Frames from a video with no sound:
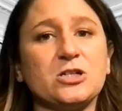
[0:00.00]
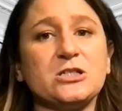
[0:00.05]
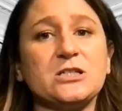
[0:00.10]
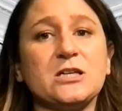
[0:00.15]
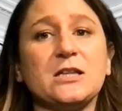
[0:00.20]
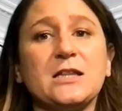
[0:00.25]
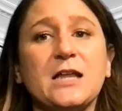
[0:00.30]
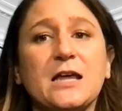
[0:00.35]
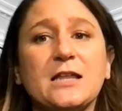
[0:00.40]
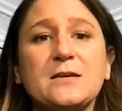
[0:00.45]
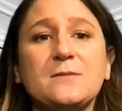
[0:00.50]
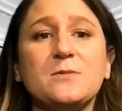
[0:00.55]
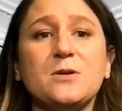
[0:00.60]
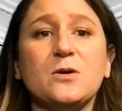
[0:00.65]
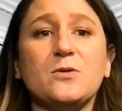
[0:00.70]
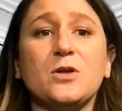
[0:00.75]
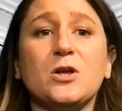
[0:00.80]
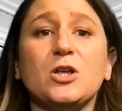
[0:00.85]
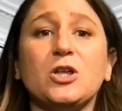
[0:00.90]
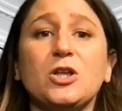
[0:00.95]
to let them
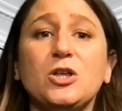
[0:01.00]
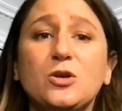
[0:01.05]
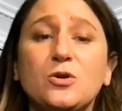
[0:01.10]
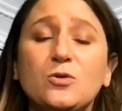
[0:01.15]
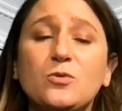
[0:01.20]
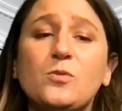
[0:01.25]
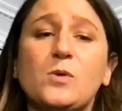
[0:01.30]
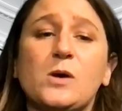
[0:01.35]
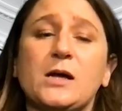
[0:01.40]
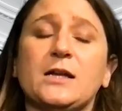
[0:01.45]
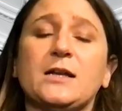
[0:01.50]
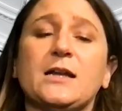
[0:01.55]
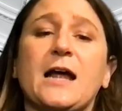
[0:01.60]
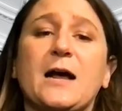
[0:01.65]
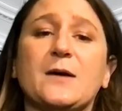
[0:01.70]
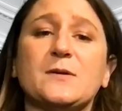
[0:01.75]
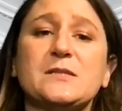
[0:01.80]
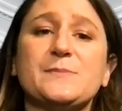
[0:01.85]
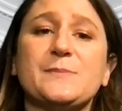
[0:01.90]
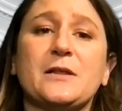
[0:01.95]
know that you want
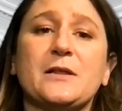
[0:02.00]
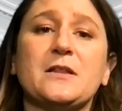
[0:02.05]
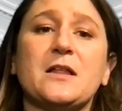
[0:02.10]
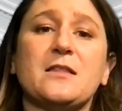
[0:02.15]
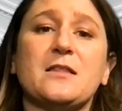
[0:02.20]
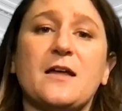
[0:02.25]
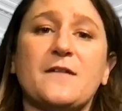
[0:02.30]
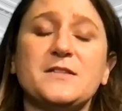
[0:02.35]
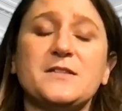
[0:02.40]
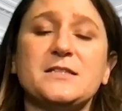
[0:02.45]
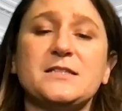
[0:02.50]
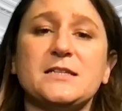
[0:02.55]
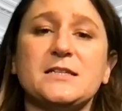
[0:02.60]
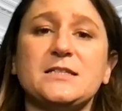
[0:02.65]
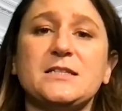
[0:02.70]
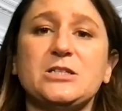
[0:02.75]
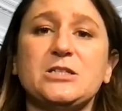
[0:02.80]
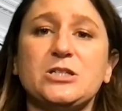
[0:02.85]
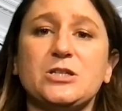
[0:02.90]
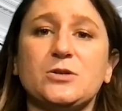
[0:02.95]
House Bill
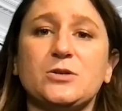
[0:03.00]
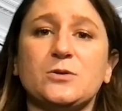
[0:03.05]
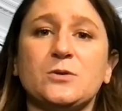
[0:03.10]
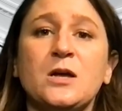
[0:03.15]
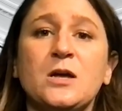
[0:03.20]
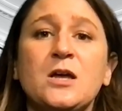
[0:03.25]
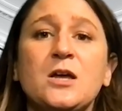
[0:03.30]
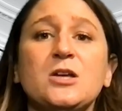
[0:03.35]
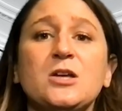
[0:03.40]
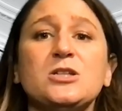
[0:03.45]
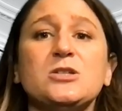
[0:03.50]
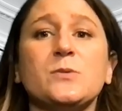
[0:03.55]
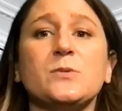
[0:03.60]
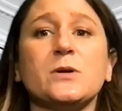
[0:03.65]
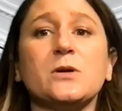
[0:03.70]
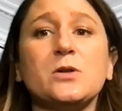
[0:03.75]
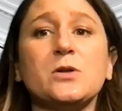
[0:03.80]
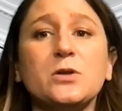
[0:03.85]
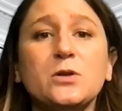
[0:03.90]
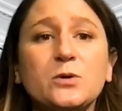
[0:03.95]
1162 to
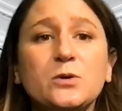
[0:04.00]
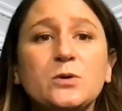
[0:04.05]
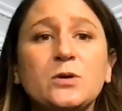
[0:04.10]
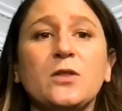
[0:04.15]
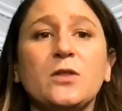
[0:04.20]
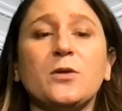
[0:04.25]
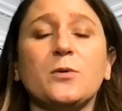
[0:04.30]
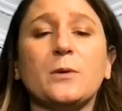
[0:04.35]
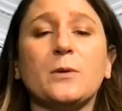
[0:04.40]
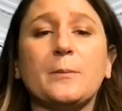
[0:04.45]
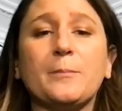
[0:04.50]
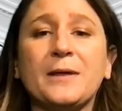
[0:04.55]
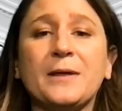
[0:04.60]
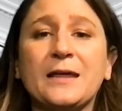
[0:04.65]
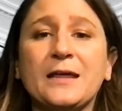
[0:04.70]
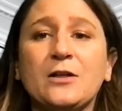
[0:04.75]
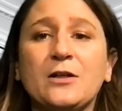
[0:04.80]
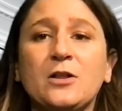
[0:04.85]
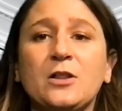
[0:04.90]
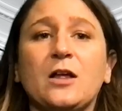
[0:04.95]
include the
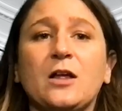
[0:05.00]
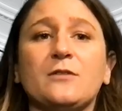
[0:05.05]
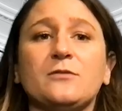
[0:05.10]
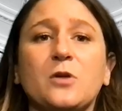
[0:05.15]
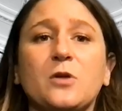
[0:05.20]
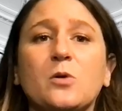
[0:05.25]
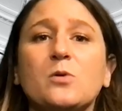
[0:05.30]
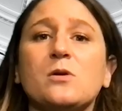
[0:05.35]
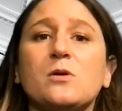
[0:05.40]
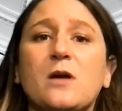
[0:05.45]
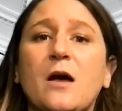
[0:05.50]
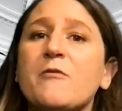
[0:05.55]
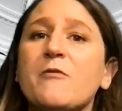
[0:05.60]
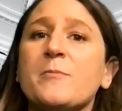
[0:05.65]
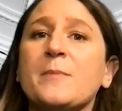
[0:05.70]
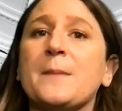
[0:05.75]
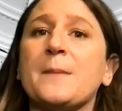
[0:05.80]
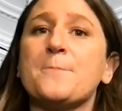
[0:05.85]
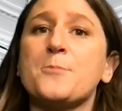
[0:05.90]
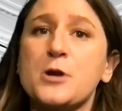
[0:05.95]
repeal of local
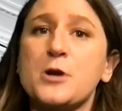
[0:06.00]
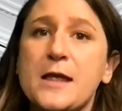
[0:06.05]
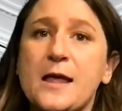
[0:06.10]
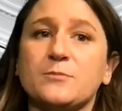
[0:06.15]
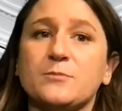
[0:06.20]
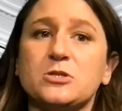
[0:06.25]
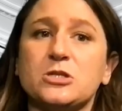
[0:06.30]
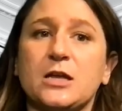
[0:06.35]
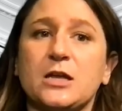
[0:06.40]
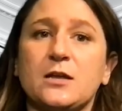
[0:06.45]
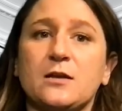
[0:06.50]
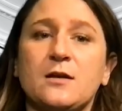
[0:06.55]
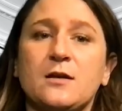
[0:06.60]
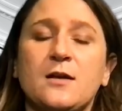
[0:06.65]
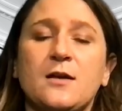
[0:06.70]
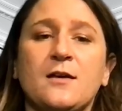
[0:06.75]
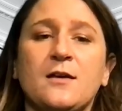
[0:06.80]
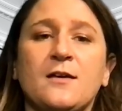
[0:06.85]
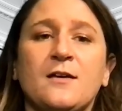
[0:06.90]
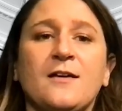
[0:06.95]
government preemption.
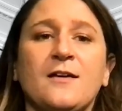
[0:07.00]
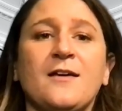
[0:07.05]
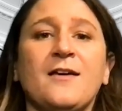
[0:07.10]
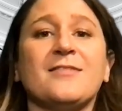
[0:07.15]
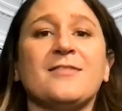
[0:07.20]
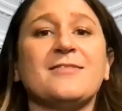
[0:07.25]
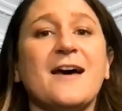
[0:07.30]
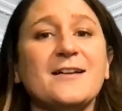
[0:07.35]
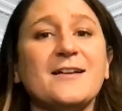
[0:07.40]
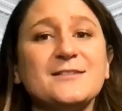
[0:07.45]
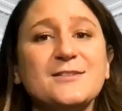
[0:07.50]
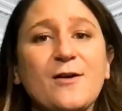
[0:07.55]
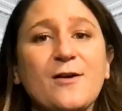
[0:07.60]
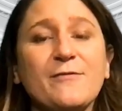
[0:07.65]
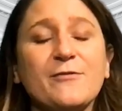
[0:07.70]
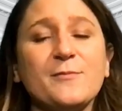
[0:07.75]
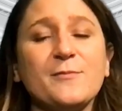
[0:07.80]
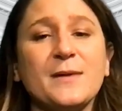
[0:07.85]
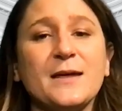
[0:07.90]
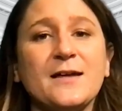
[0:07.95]
That's all
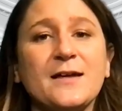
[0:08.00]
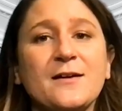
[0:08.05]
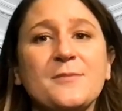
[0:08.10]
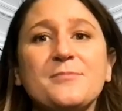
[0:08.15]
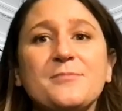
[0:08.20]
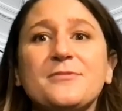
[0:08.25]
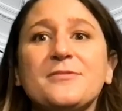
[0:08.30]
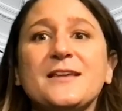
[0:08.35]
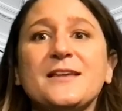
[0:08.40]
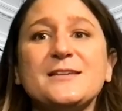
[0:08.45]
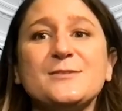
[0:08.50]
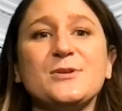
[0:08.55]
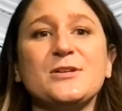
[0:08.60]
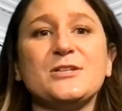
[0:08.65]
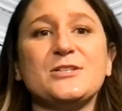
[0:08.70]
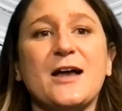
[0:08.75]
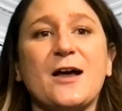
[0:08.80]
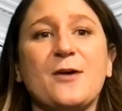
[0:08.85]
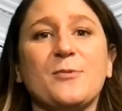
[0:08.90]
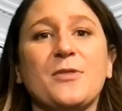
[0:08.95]
for me. Please
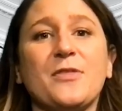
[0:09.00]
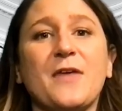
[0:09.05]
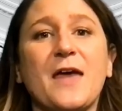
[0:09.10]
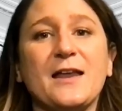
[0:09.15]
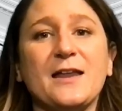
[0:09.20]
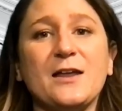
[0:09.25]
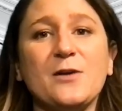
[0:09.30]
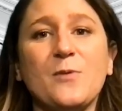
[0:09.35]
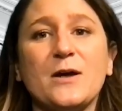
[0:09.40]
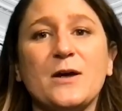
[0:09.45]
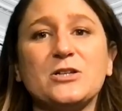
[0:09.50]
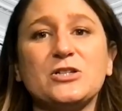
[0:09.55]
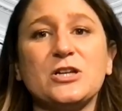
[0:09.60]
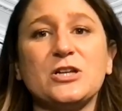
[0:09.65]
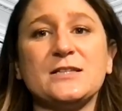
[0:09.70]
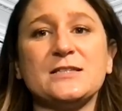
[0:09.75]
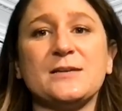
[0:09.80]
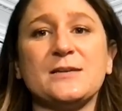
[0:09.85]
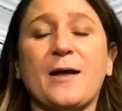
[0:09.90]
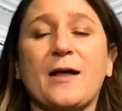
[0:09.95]
reach out with any
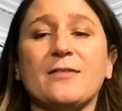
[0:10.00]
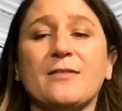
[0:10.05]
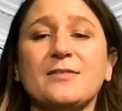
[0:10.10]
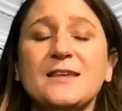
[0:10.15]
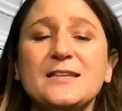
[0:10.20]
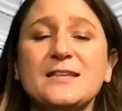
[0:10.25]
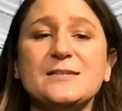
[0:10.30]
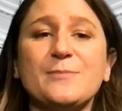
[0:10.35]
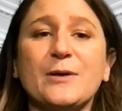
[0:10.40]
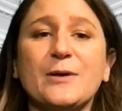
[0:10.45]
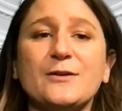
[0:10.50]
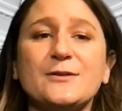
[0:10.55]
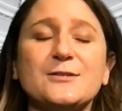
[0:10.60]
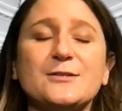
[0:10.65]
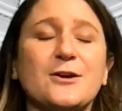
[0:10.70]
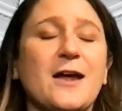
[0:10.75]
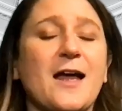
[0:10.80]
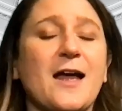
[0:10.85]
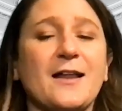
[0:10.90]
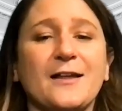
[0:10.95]
questions about these bills or
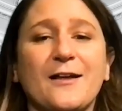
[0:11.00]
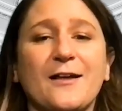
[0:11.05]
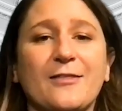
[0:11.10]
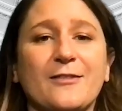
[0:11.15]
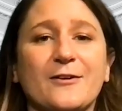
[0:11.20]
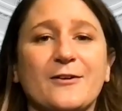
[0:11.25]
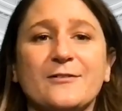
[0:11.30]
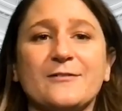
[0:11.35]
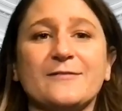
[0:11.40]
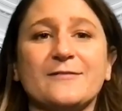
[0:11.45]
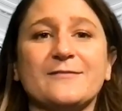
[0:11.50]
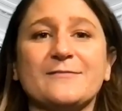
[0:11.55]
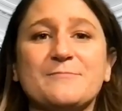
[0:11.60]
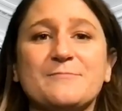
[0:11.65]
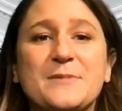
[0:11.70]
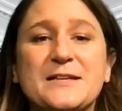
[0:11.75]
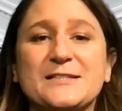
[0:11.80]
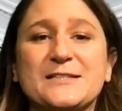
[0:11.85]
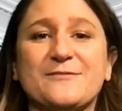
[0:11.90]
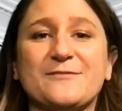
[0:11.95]
any other
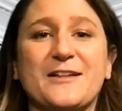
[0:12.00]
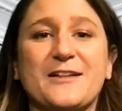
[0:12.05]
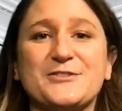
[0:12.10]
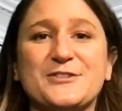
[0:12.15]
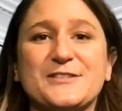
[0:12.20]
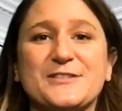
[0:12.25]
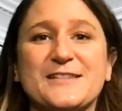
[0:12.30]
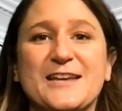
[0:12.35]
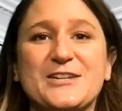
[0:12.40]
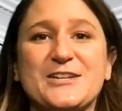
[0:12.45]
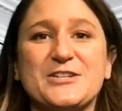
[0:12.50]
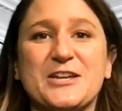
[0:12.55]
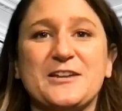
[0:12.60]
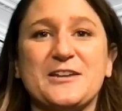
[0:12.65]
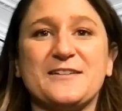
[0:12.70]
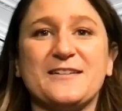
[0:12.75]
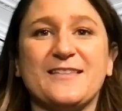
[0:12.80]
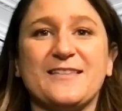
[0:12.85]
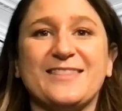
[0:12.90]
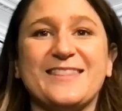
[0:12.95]
piece of
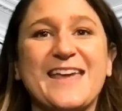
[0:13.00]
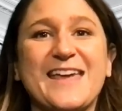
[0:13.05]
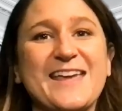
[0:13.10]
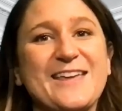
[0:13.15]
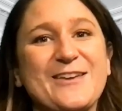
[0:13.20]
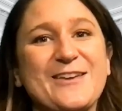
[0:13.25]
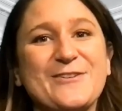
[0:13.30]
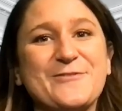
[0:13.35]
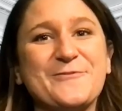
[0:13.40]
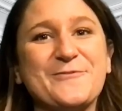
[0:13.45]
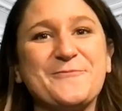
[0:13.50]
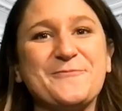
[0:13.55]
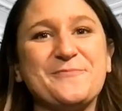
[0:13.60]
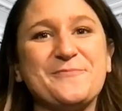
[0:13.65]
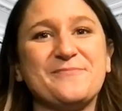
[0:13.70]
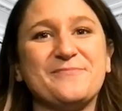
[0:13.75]
legislation. Thank you.